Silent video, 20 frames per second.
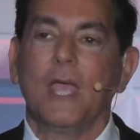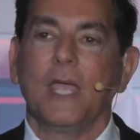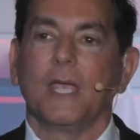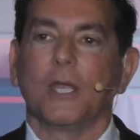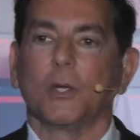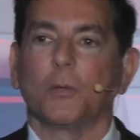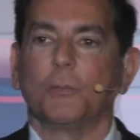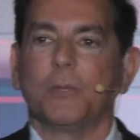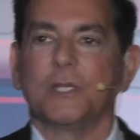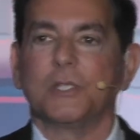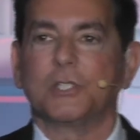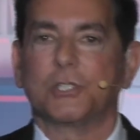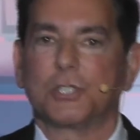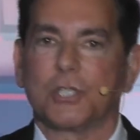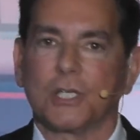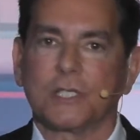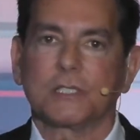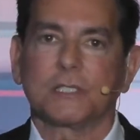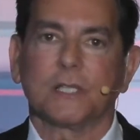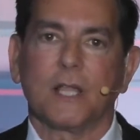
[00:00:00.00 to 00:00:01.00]
It'll be
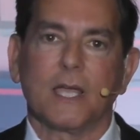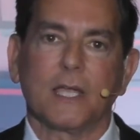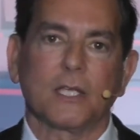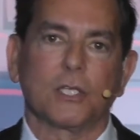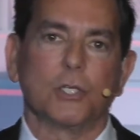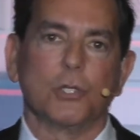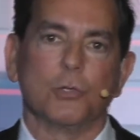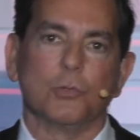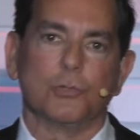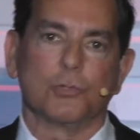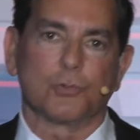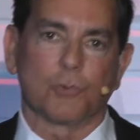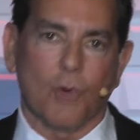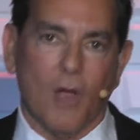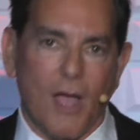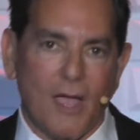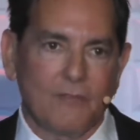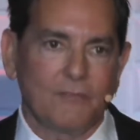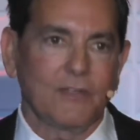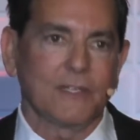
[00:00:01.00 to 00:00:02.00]
just like you
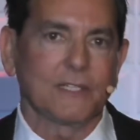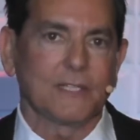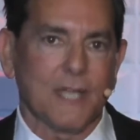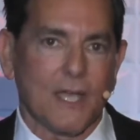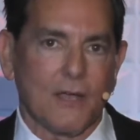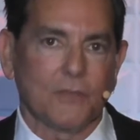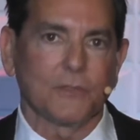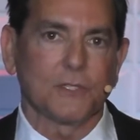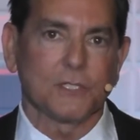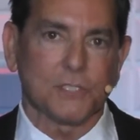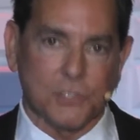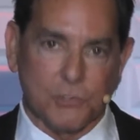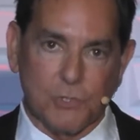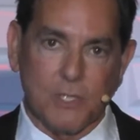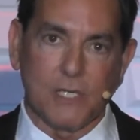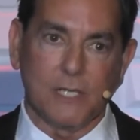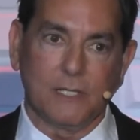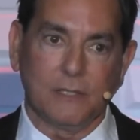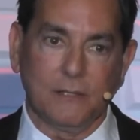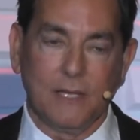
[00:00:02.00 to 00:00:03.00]
driving down the
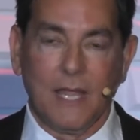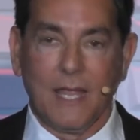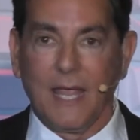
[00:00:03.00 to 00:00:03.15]
street